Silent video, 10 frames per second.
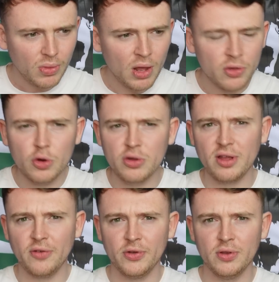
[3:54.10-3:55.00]
saw
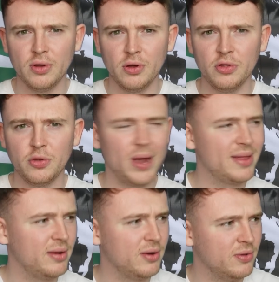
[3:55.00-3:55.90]
stuff on
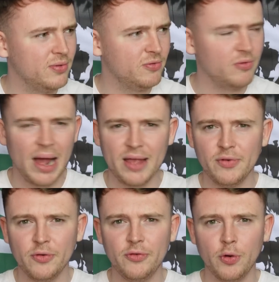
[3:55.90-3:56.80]
Twitter, on
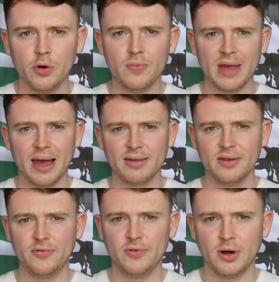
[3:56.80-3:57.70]
rival forums,
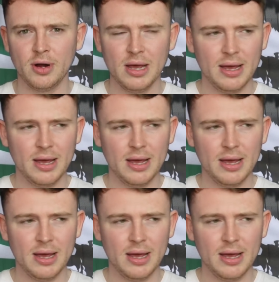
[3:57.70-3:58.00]
asking for